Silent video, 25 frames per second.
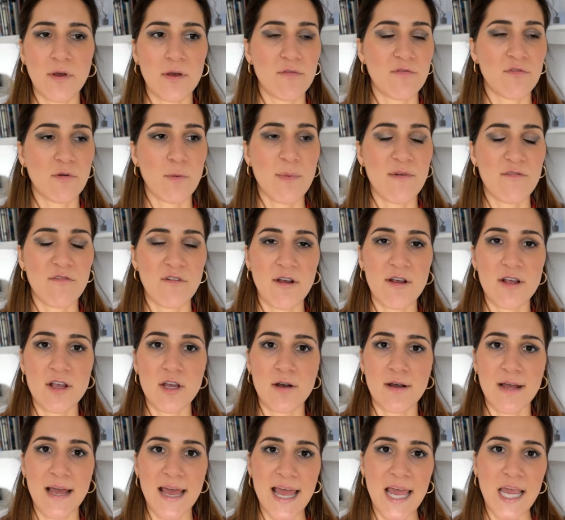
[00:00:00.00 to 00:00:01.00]
from a very
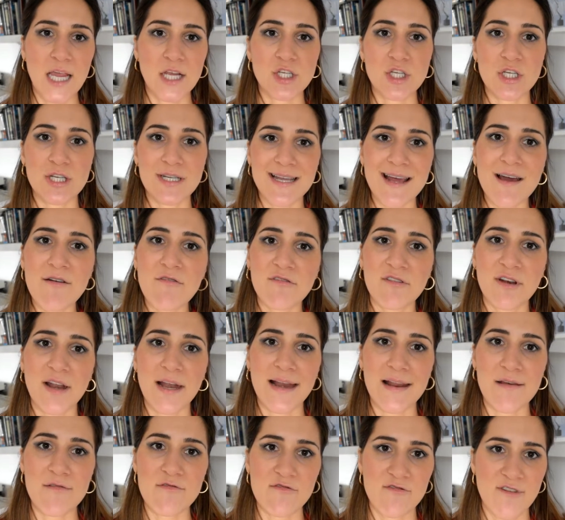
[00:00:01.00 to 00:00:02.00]
young age, it
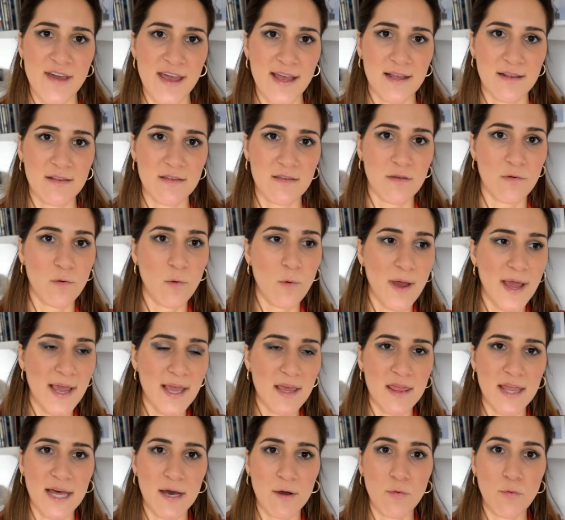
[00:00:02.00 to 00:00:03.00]
definitely affects the way
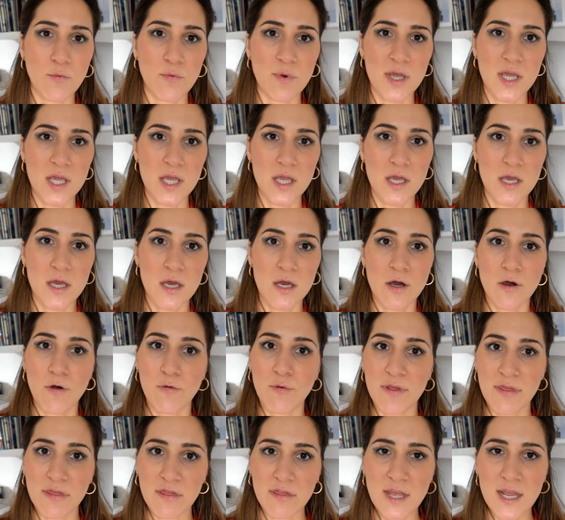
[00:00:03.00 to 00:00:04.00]
that we
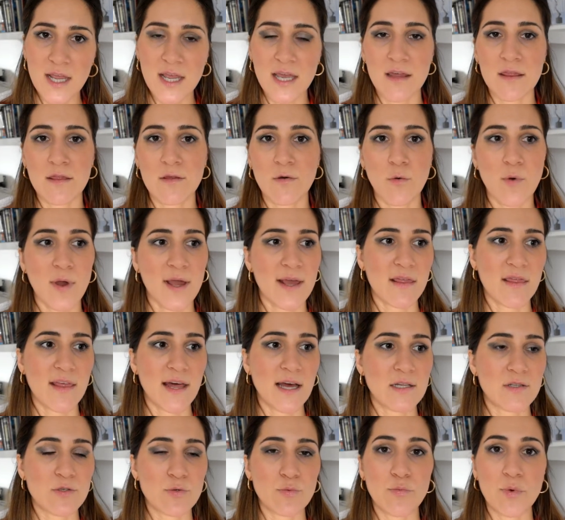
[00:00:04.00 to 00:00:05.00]
think and the way
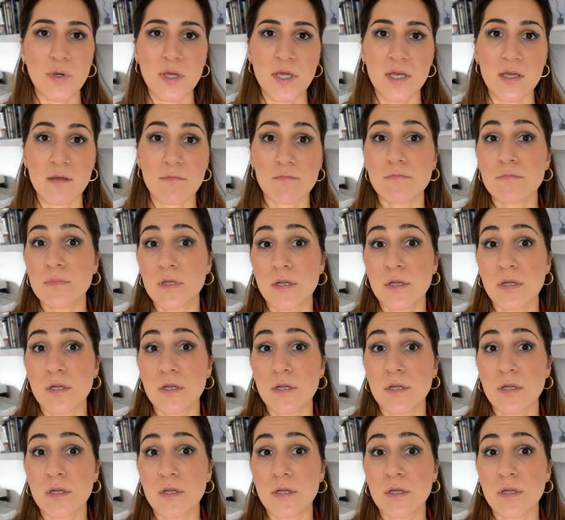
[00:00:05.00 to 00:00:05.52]
that we